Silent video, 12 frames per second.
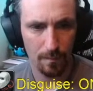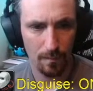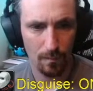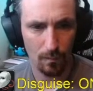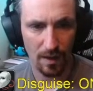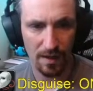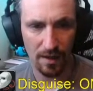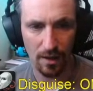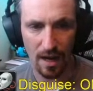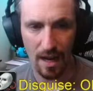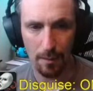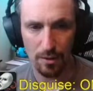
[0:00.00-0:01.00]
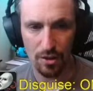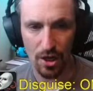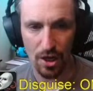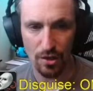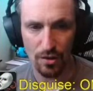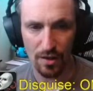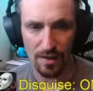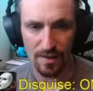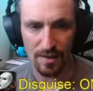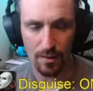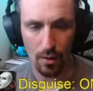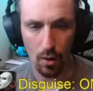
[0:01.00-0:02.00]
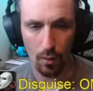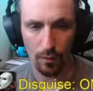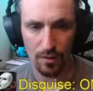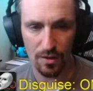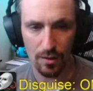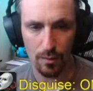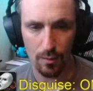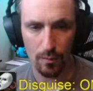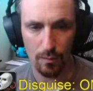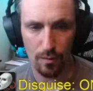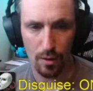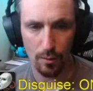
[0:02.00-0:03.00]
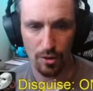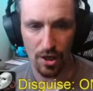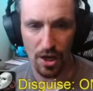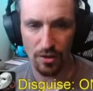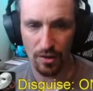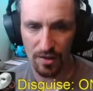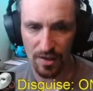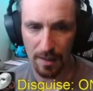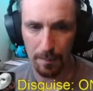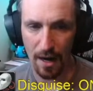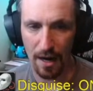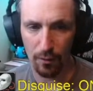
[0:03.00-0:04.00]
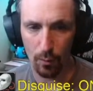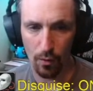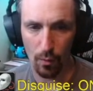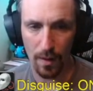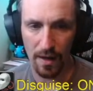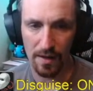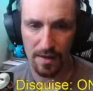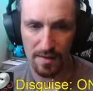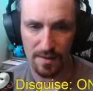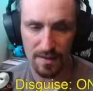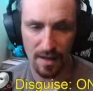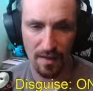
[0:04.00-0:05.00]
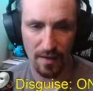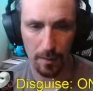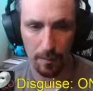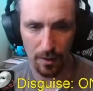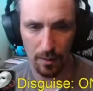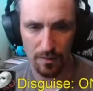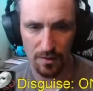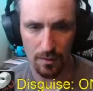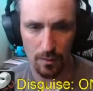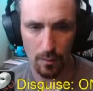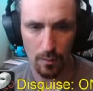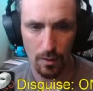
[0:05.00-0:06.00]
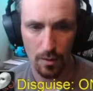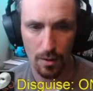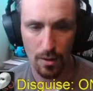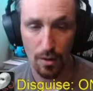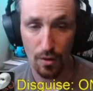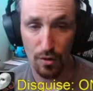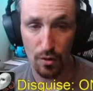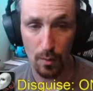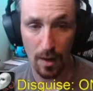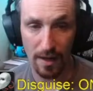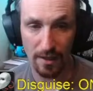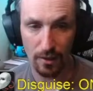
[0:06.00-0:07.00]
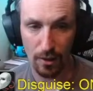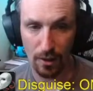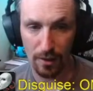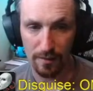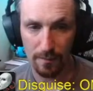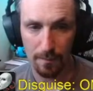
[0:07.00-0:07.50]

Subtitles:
Right here, I would change this over to no change. Let's keep iron ore the way it is. And then I would go to new icon.